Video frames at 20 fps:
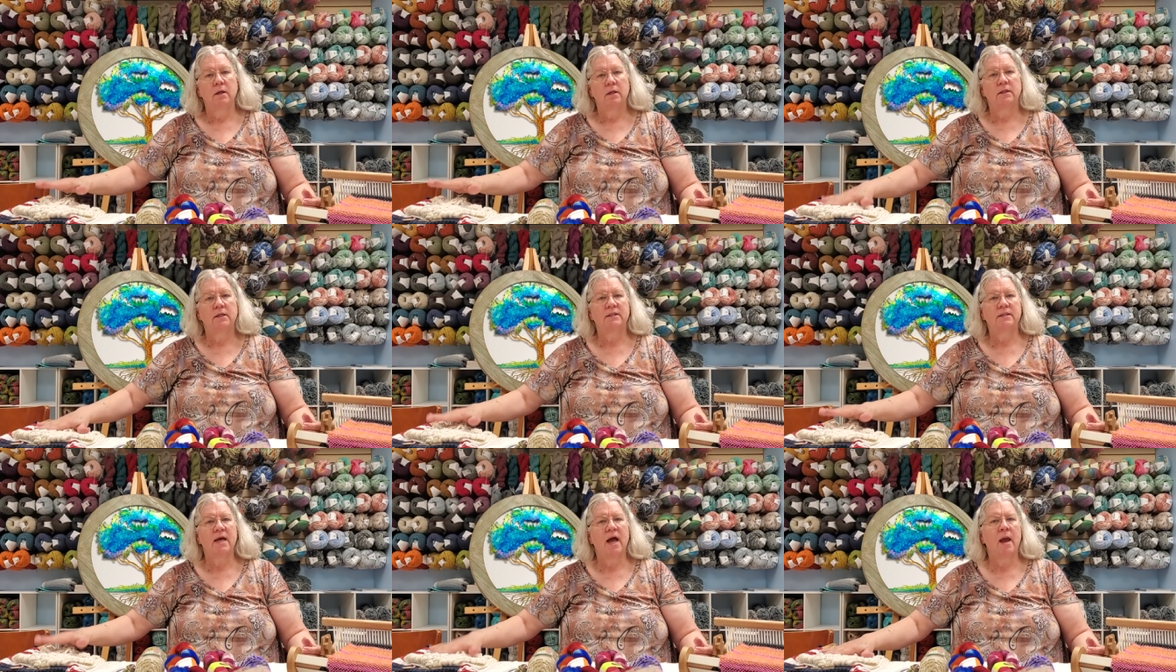
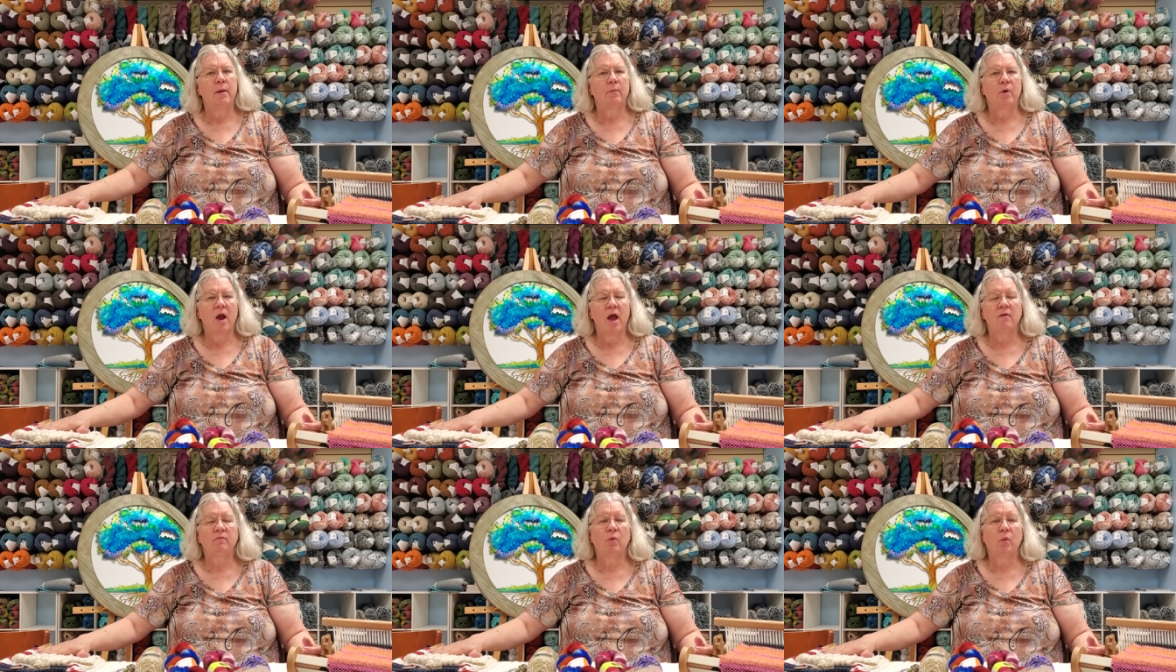the time or
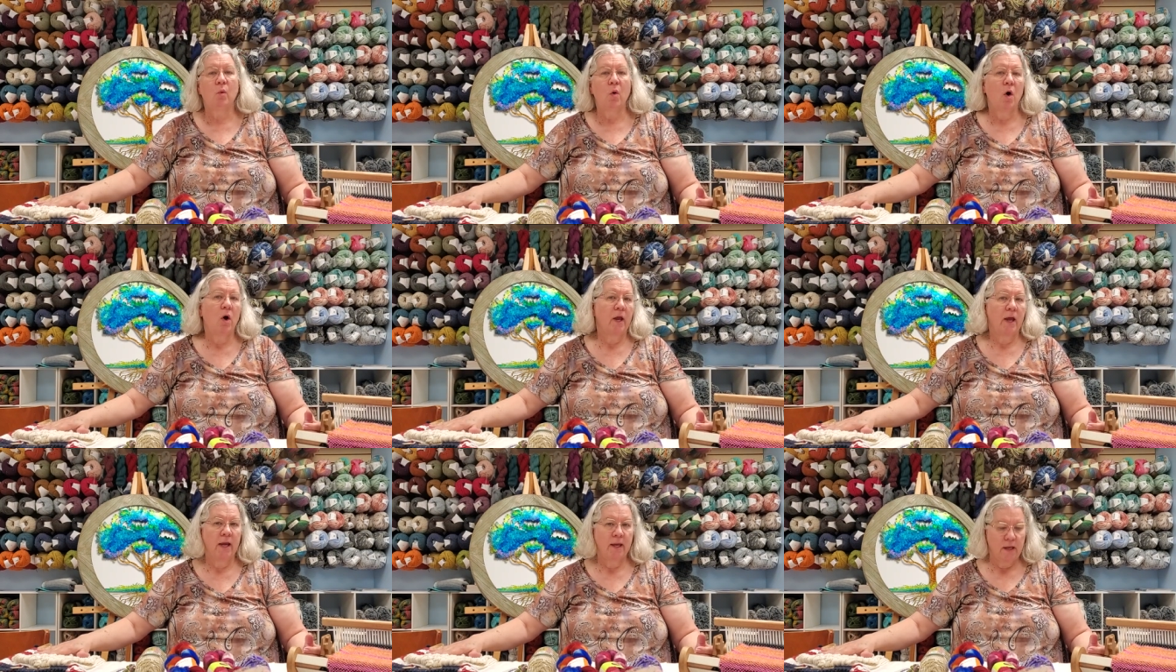have a
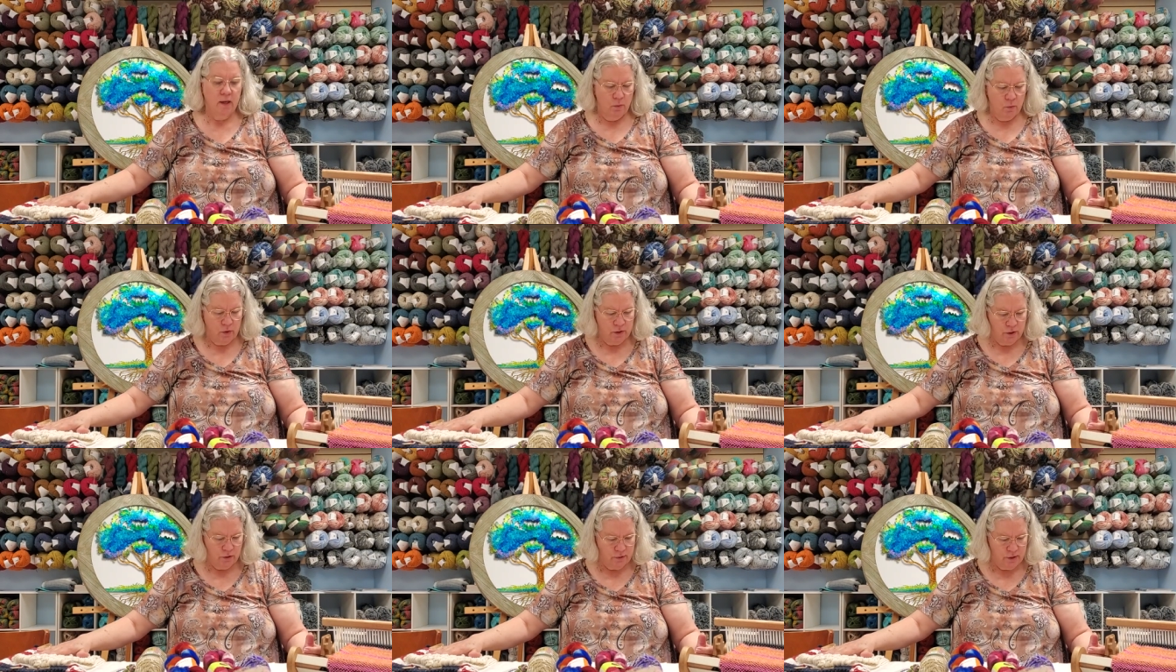wall hanging
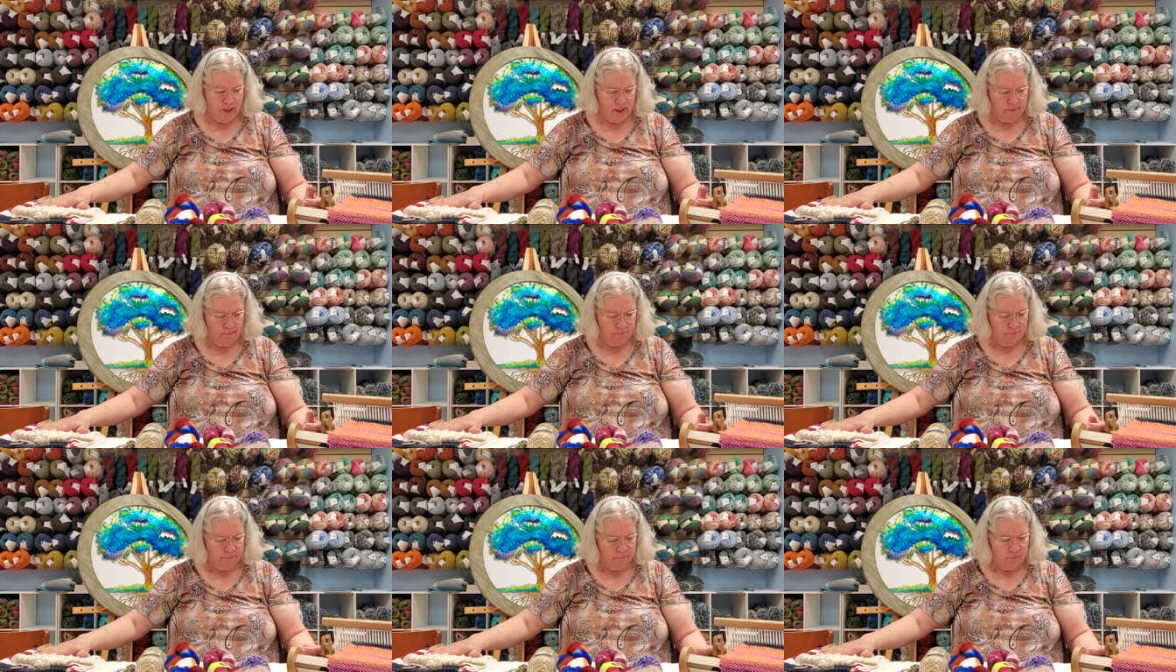when you're done.
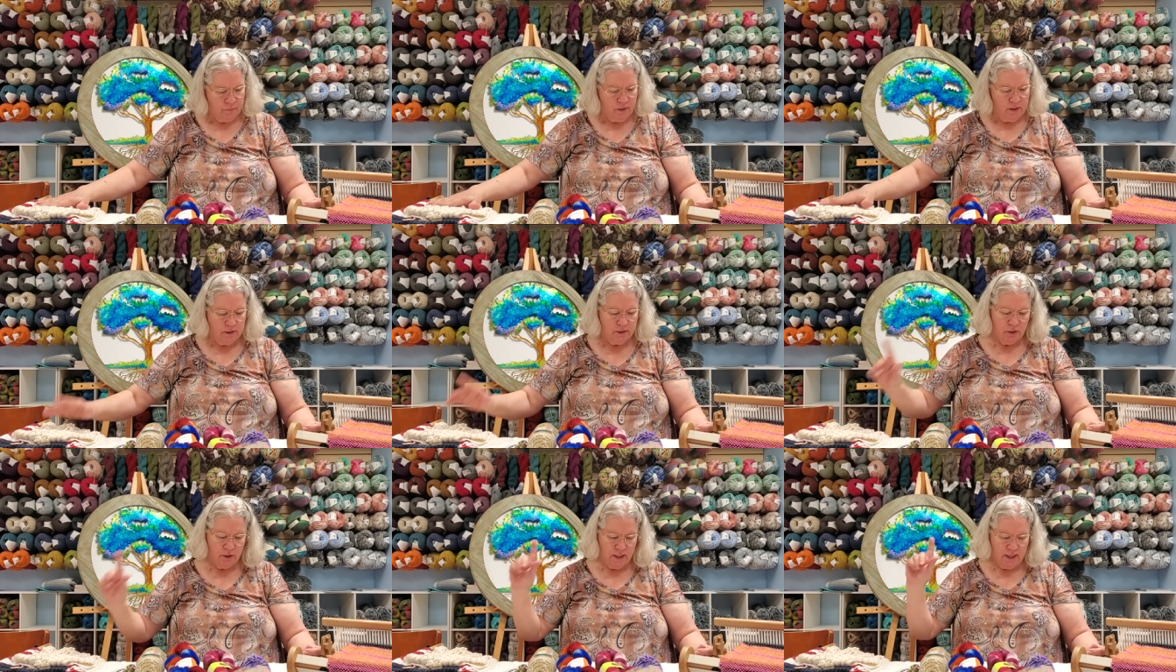
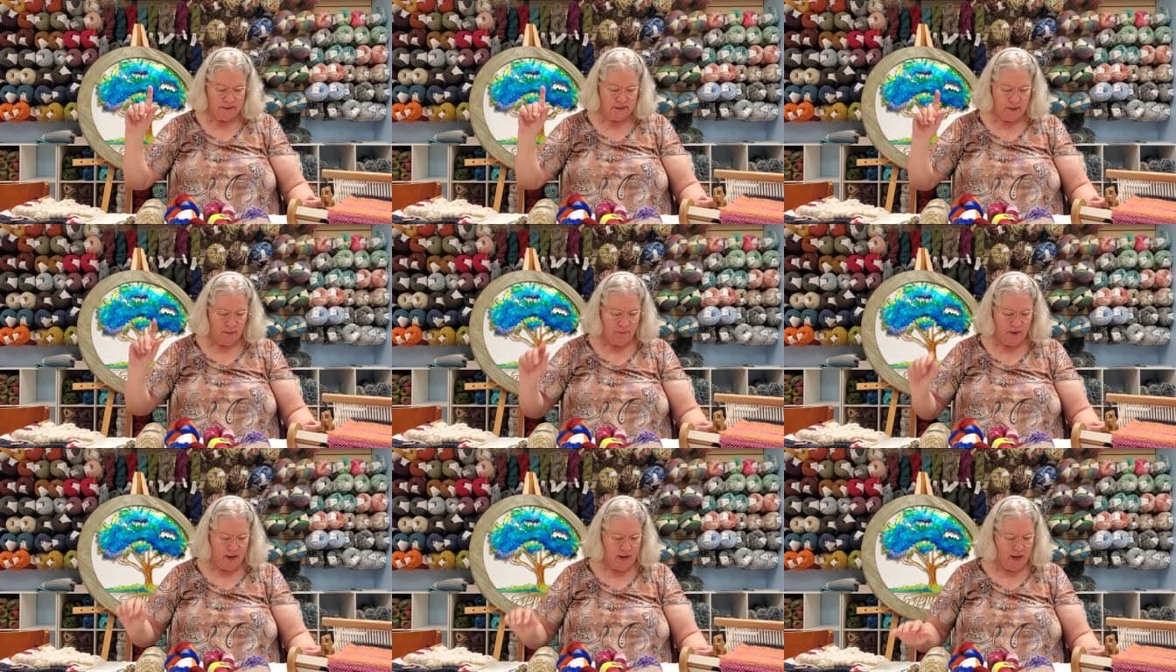So that's
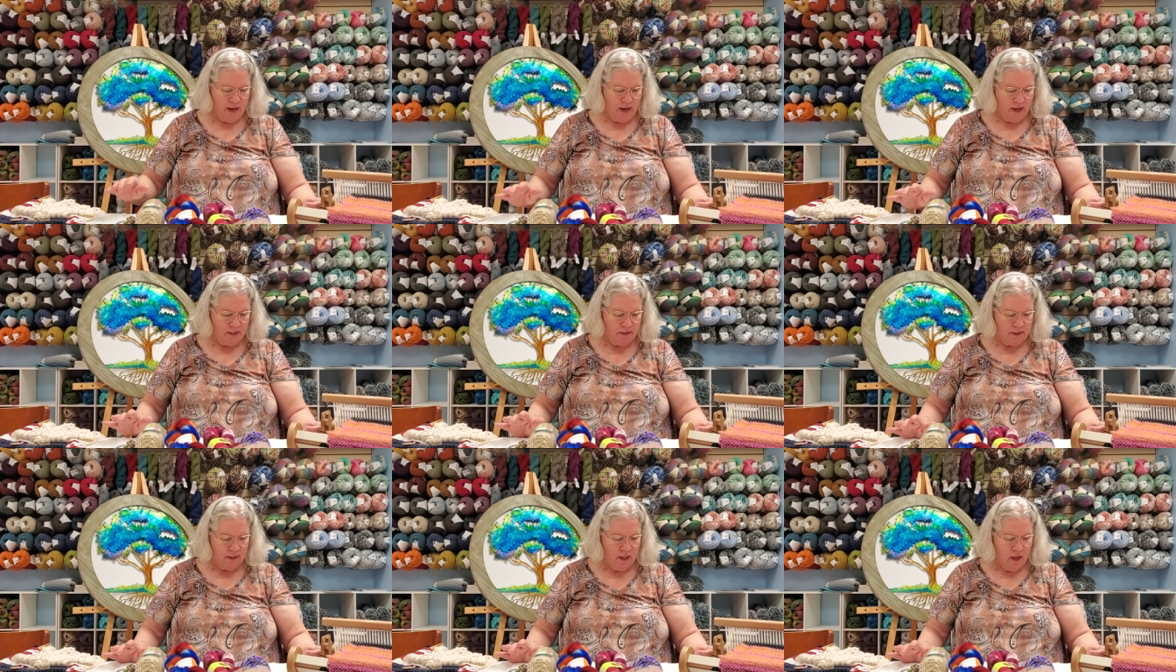on May
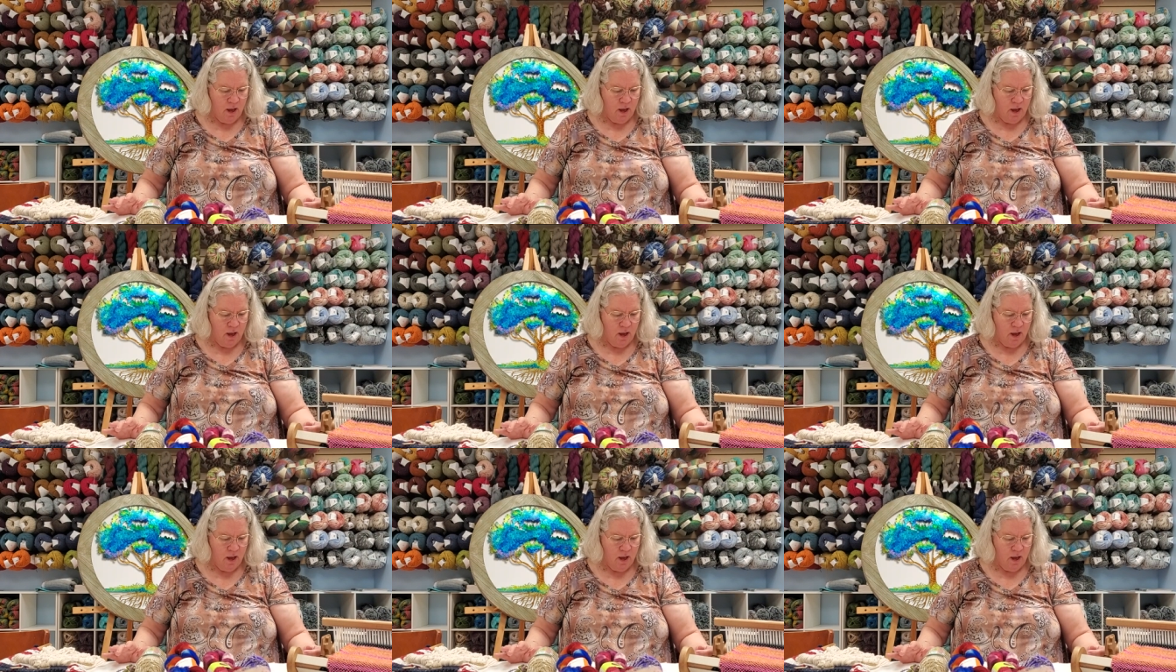8th.